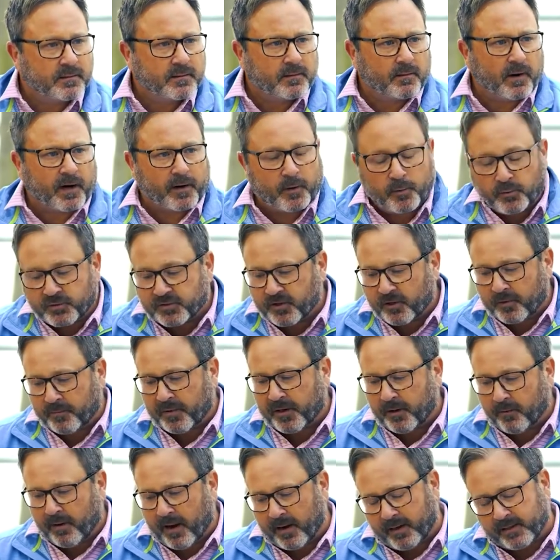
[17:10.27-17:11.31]
right? Who's going to be
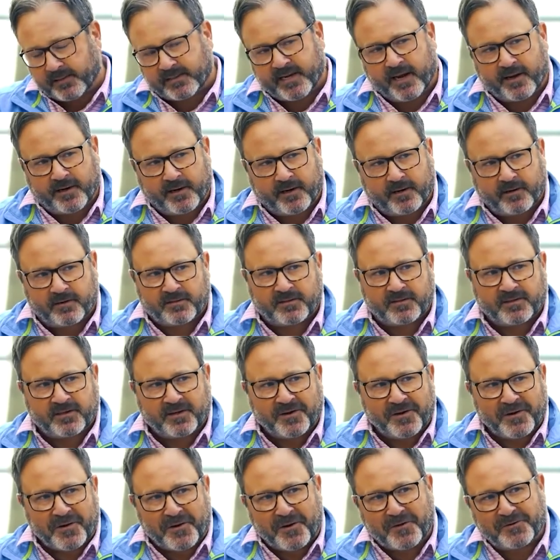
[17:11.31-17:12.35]
around in 10 years?
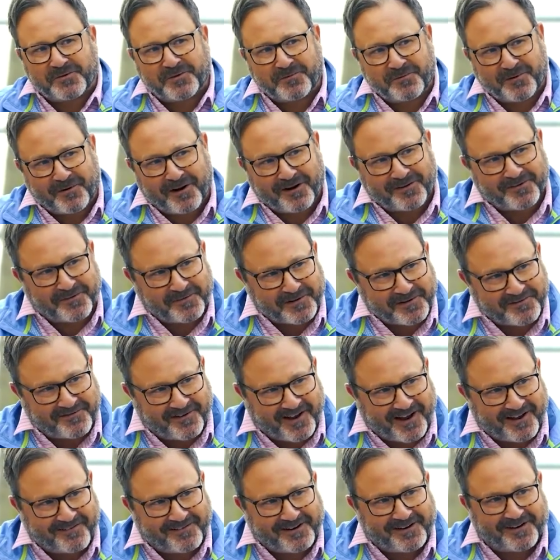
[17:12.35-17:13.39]
Who's going to be around in
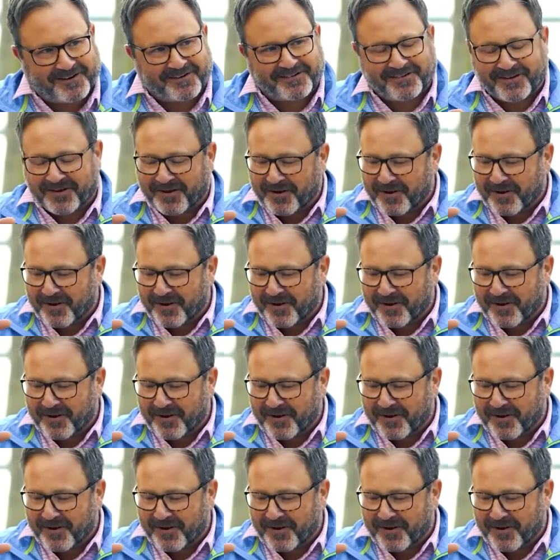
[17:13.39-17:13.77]
25 years?